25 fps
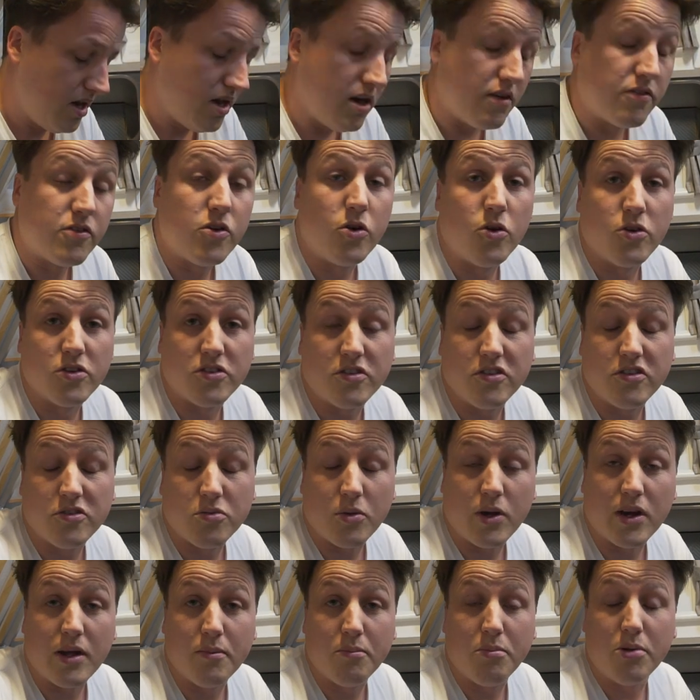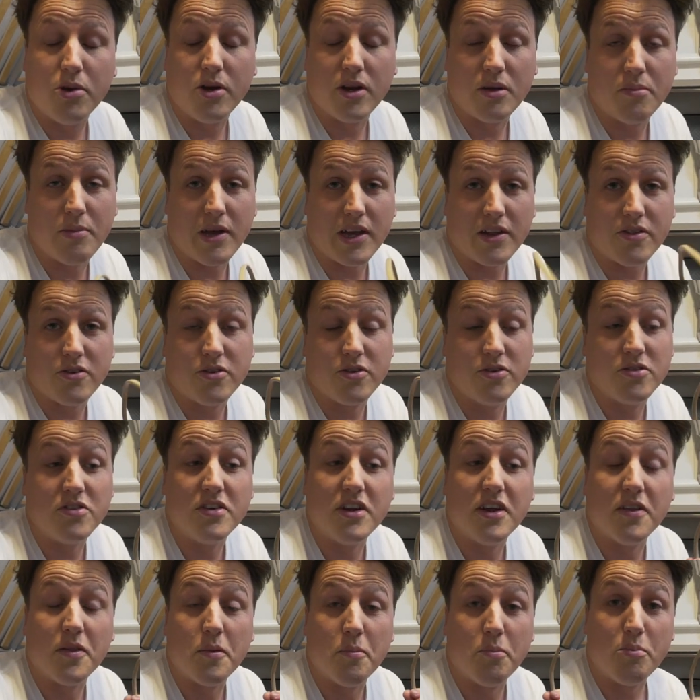Of course this one I'm pulling back through is
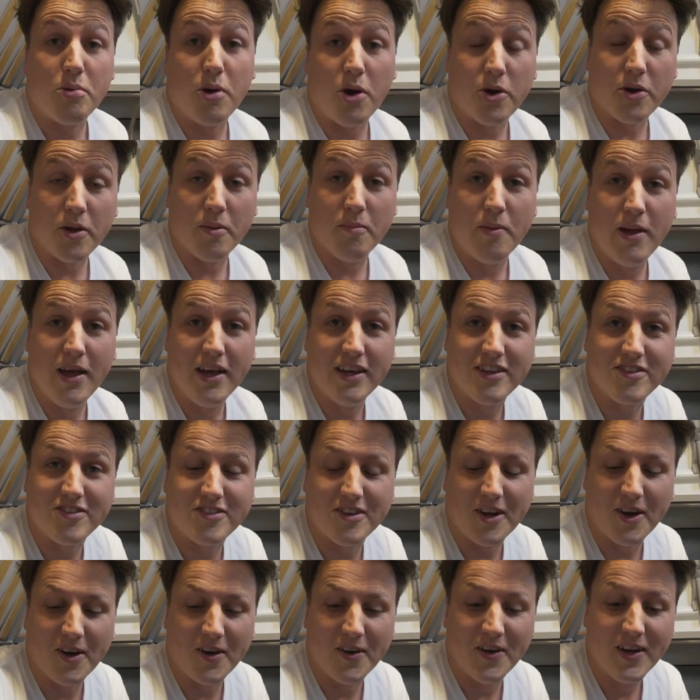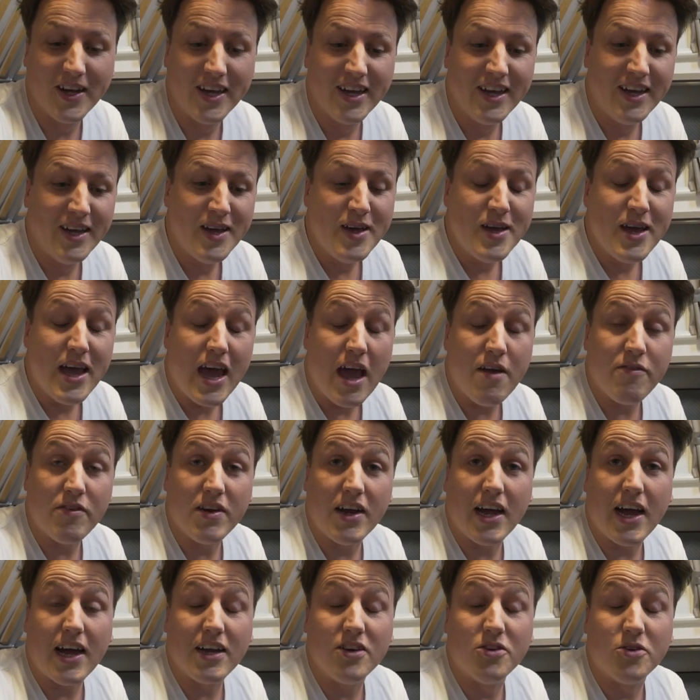near the bottom, so having
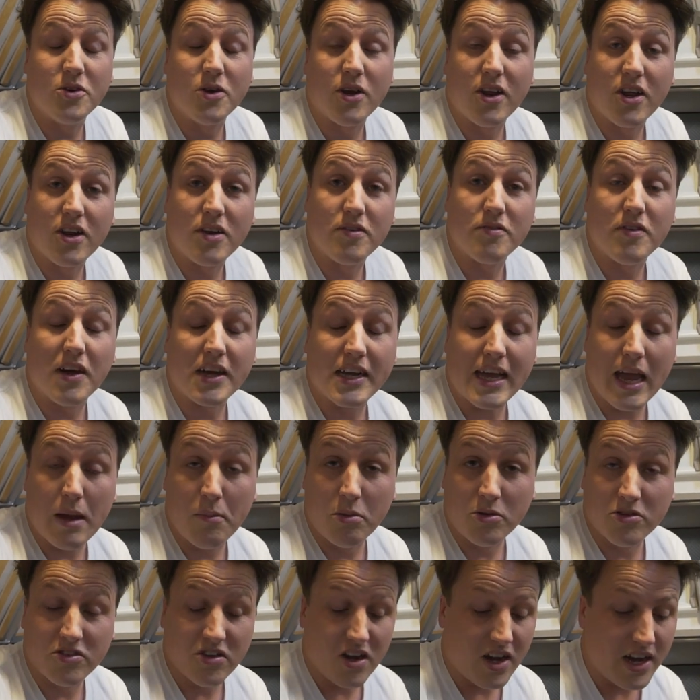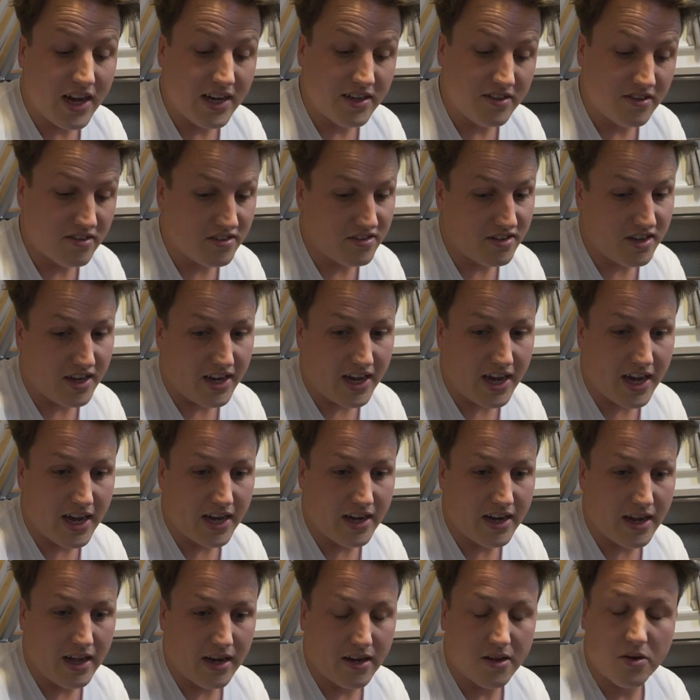to undo a lot of cable ties
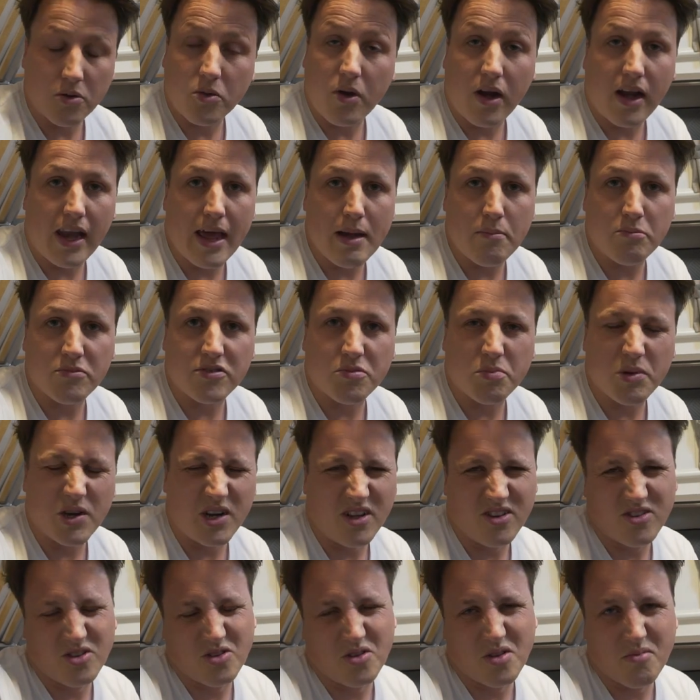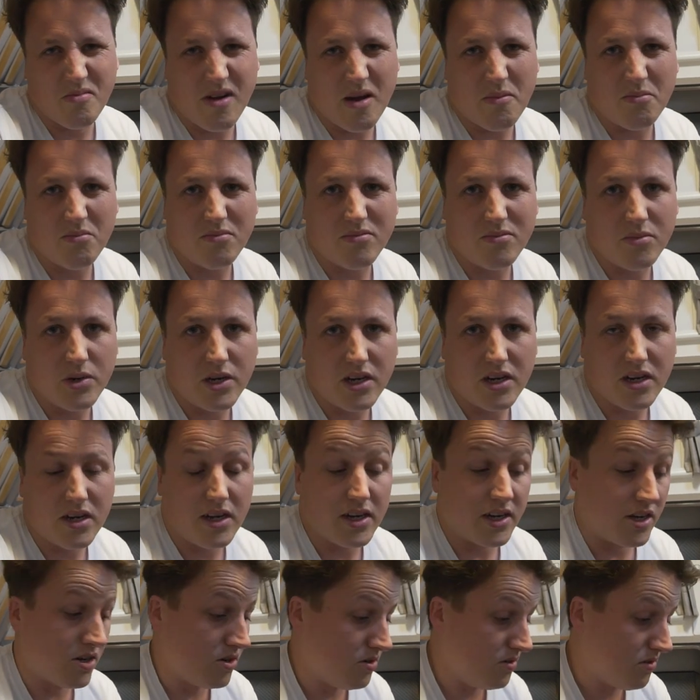and our little clamps, but I'll do them up when
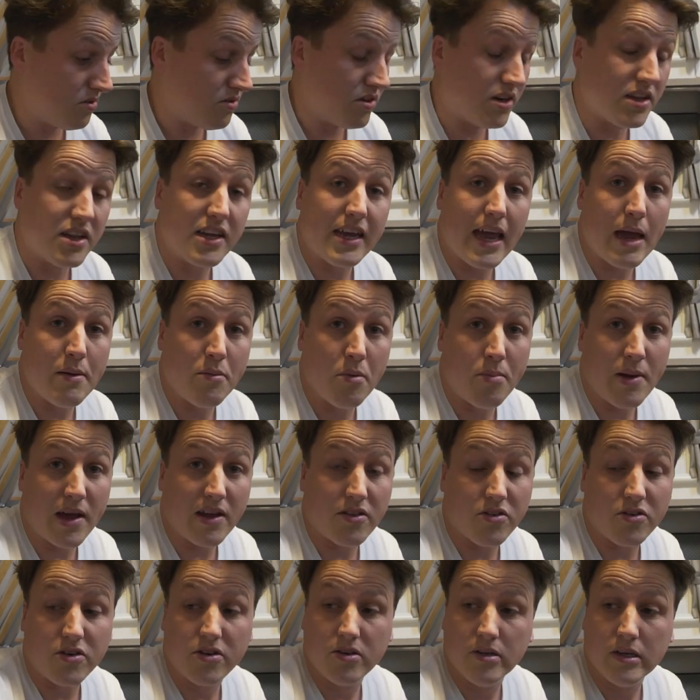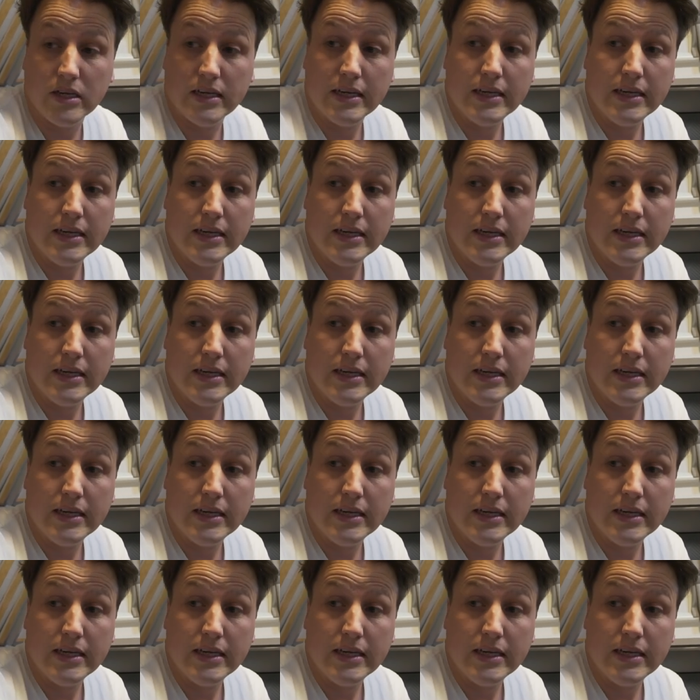I go and thread the cable back through.